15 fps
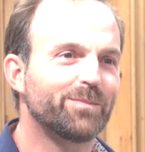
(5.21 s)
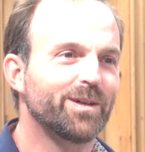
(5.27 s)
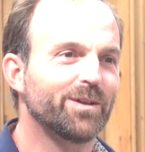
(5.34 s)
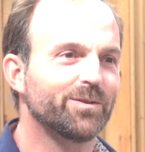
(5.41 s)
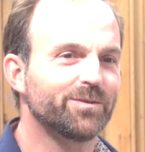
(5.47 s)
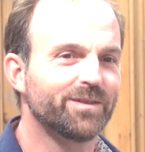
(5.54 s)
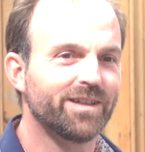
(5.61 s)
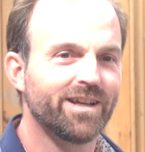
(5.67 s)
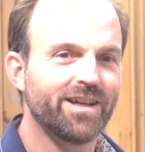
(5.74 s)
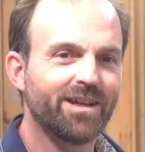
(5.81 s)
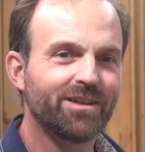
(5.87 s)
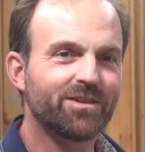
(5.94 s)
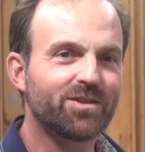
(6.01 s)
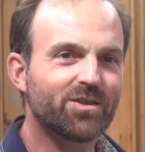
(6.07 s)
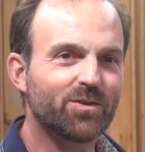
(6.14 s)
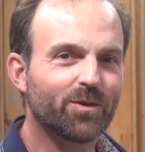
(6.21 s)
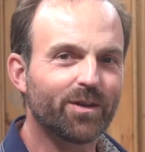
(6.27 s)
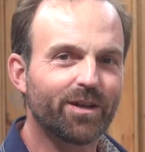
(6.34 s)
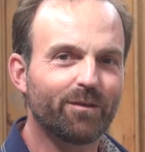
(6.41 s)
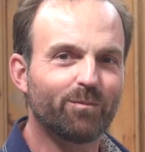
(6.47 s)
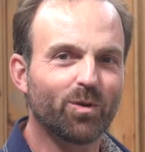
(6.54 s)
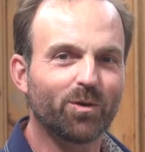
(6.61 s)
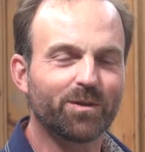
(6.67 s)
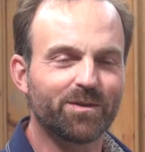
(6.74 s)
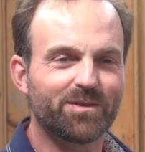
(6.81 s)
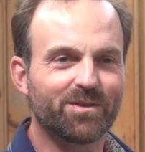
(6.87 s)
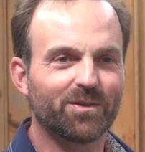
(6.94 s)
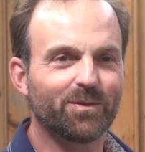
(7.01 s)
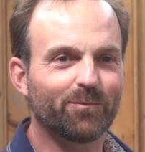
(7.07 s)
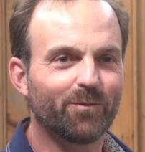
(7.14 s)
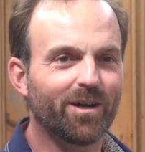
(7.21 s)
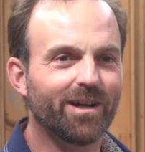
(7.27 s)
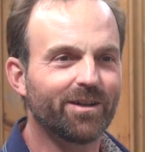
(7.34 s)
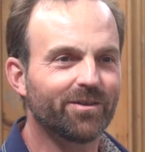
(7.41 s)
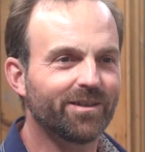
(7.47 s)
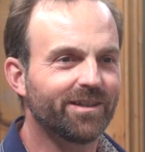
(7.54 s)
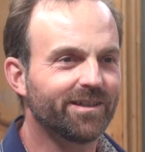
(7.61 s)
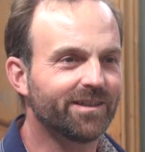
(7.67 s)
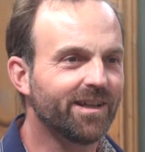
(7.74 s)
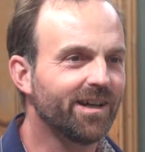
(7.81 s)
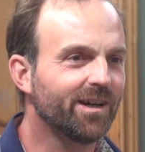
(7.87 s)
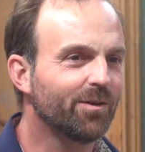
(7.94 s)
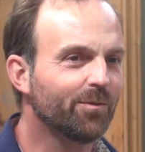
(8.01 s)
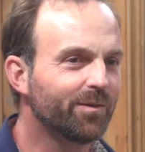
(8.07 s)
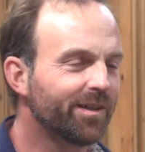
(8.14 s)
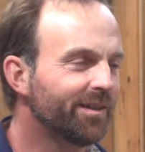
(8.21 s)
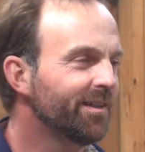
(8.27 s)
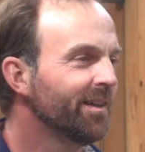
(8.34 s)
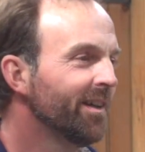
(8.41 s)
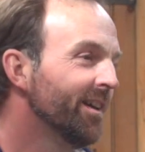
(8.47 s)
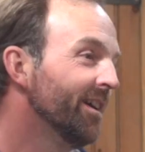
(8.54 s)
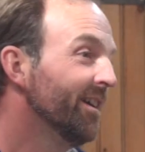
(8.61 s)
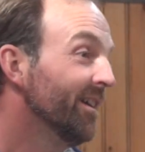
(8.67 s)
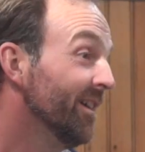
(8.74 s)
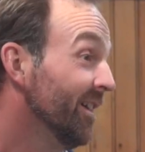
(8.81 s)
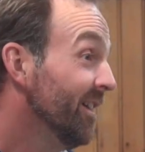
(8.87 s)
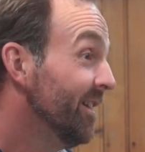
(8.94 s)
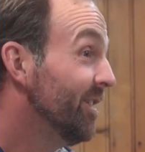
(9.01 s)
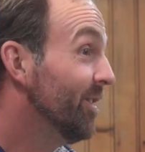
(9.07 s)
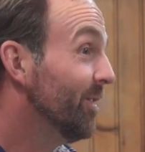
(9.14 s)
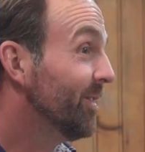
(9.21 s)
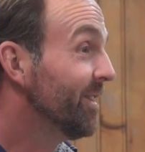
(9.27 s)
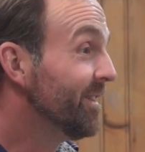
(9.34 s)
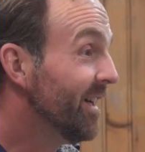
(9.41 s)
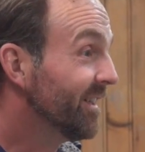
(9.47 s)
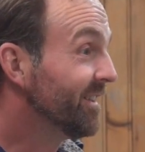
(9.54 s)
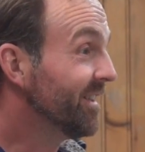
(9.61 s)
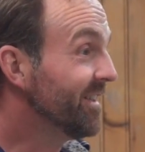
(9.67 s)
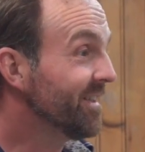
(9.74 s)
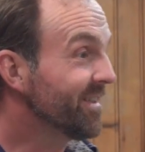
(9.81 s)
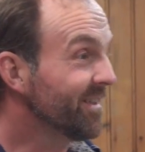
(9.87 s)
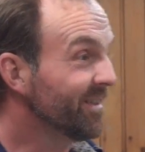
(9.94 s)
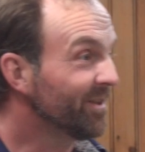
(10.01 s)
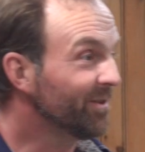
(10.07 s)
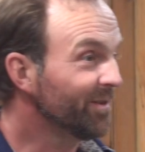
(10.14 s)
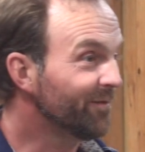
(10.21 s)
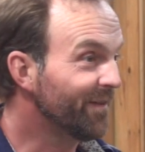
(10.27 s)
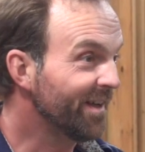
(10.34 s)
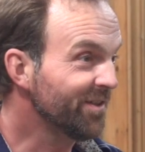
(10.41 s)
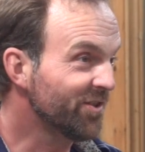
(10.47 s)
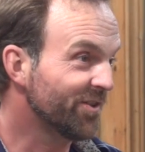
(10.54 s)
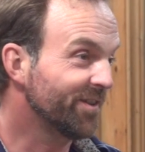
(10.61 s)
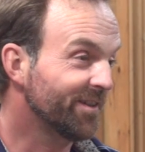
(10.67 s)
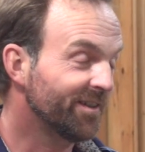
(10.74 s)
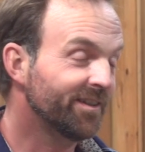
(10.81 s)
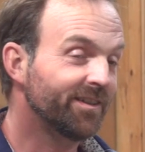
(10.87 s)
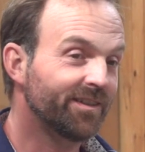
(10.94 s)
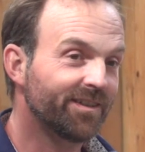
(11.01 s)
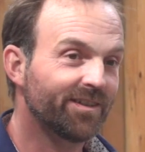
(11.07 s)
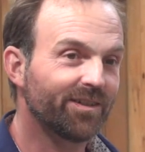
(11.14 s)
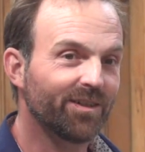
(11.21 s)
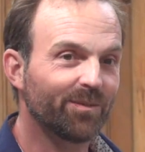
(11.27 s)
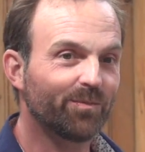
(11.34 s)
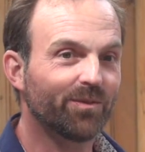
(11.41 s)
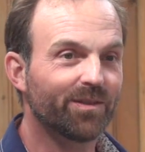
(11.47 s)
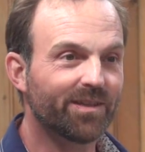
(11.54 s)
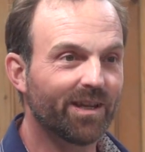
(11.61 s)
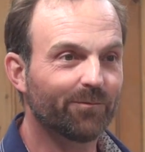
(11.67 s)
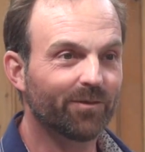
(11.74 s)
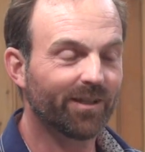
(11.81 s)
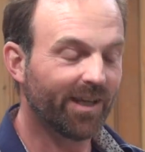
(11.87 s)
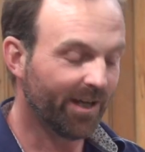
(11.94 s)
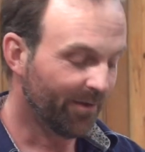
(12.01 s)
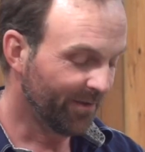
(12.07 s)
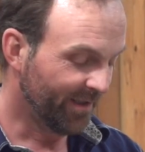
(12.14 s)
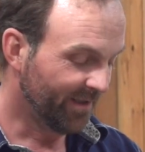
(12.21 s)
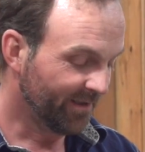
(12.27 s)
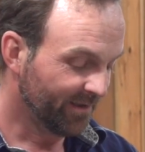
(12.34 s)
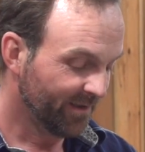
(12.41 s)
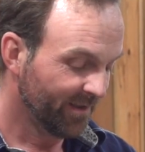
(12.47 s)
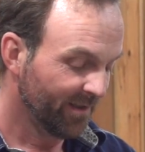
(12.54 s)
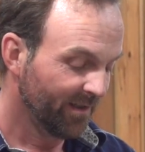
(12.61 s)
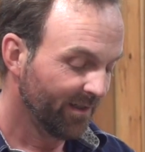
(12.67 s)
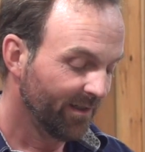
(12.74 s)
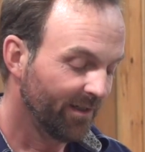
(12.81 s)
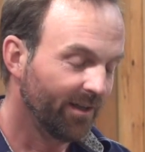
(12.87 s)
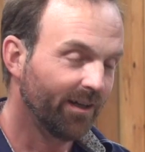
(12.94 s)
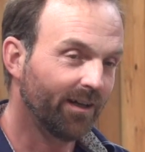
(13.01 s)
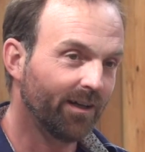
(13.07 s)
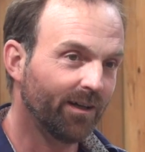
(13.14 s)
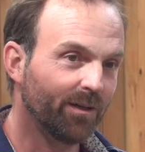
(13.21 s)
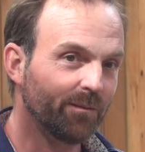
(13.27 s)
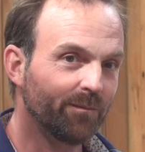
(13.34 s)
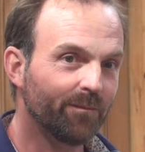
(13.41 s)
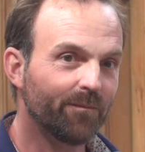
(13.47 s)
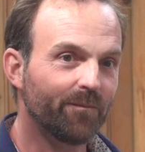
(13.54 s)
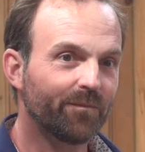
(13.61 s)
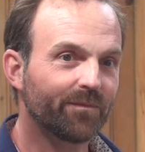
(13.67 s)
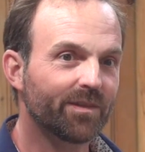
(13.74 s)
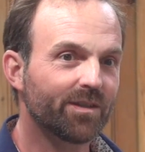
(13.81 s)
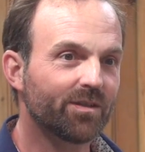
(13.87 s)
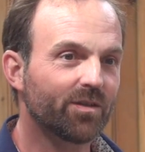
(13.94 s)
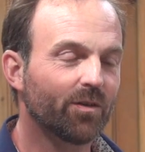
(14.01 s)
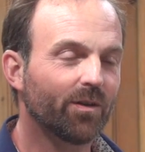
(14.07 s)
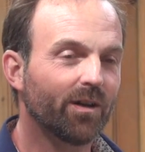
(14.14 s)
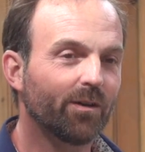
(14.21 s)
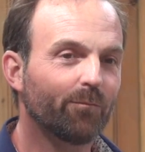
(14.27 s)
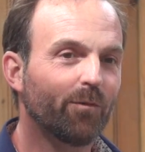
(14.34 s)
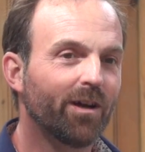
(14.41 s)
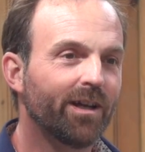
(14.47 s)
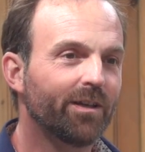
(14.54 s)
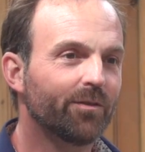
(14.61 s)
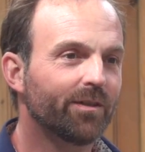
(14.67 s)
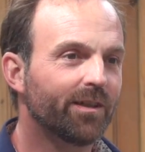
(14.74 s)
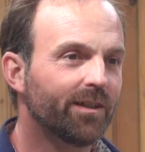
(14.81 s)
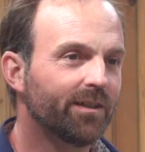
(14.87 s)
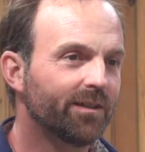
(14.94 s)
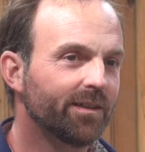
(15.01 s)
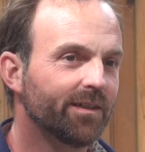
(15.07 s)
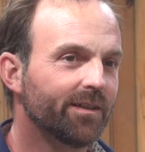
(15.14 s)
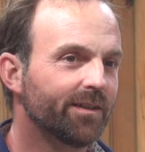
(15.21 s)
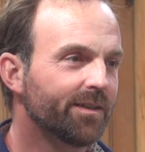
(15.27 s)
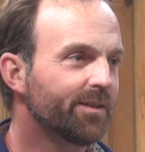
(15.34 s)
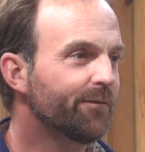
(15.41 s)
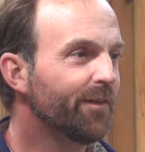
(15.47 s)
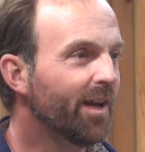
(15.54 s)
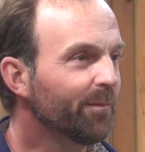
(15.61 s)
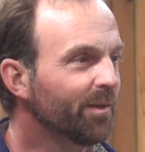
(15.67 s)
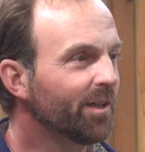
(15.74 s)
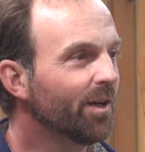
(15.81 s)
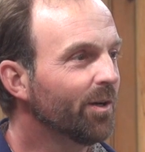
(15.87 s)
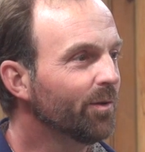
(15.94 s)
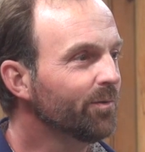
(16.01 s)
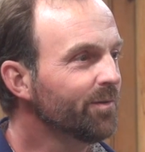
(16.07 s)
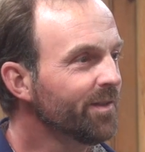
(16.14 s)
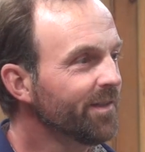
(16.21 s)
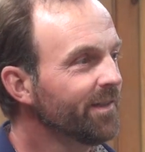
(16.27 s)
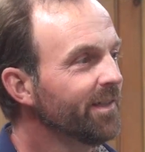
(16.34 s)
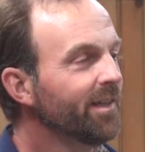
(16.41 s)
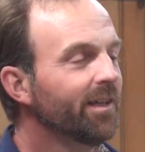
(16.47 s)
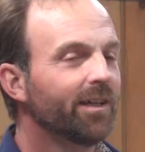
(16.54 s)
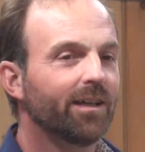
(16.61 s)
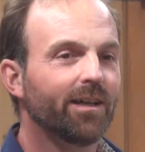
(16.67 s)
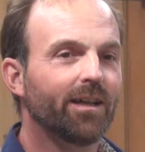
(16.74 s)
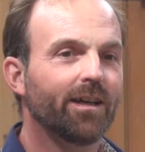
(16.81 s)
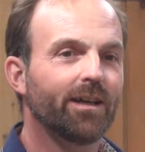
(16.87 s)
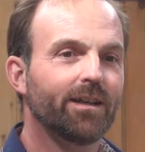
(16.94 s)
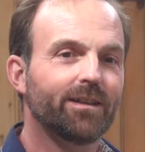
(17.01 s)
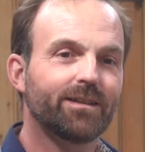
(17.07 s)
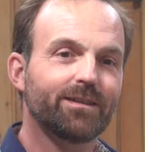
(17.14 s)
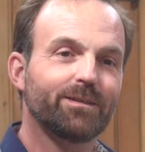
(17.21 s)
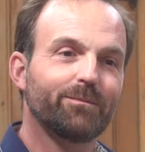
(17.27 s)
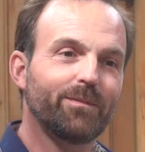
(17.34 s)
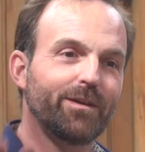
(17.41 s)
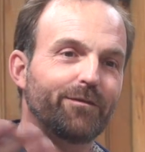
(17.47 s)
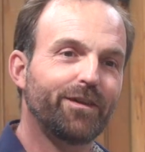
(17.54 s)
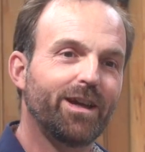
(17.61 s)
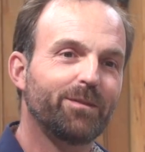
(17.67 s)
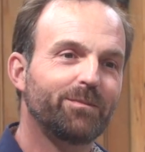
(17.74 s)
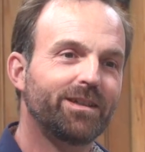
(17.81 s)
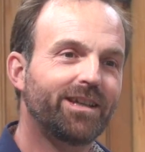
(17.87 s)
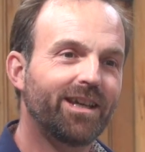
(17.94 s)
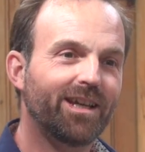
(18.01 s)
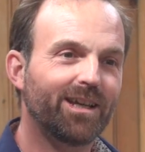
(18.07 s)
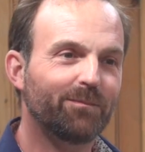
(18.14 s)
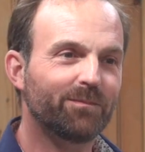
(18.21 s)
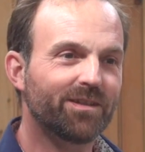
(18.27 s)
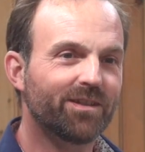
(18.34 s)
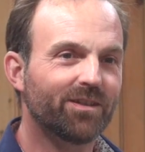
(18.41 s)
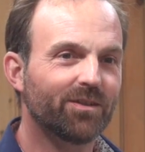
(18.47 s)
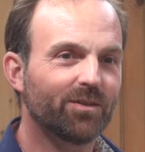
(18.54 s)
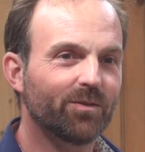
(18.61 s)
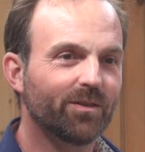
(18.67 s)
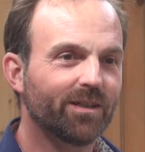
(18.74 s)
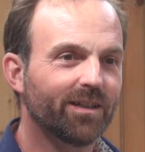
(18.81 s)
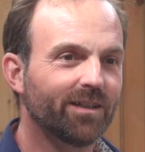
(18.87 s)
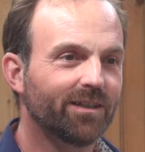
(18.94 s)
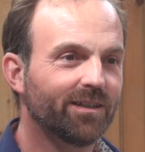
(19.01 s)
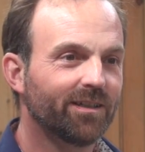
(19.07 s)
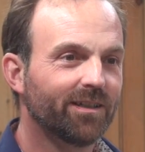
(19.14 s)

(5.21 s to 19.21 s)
about the story of Broken Stone Winery and how we, conducted this little adventure into Prince Edward County. So our winery is family owned, and my family came to